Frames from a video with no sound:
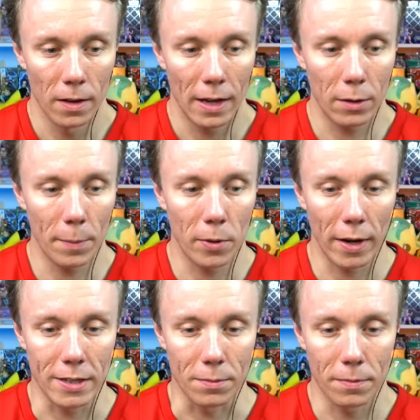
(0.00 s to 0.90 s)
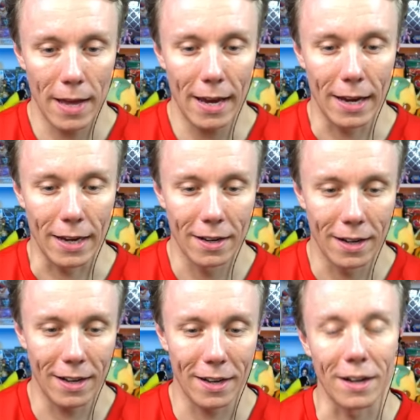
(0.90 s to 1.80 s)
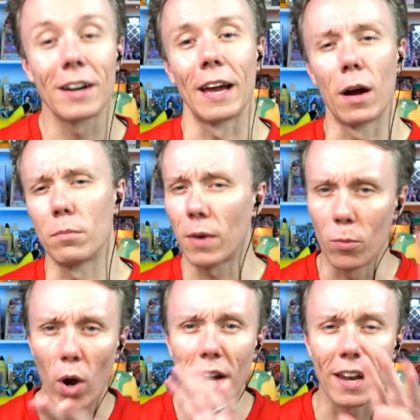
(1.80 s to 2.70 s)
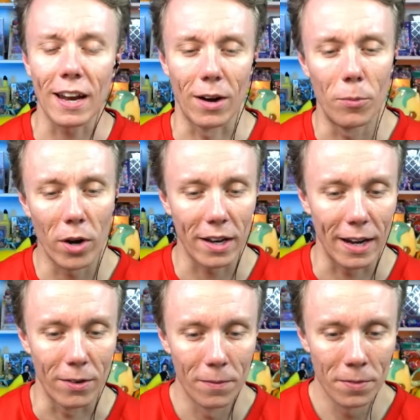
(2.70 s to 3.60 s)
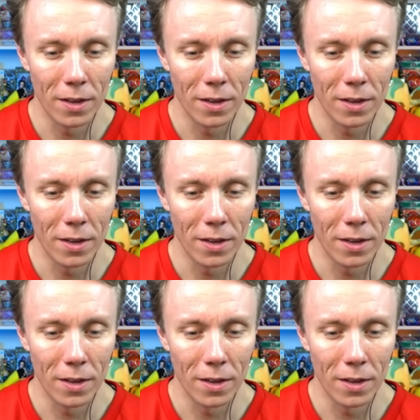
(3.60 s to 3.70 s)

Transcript: How do I put item? A. Ah, okay. I'm I'm working it out. I'm working it out.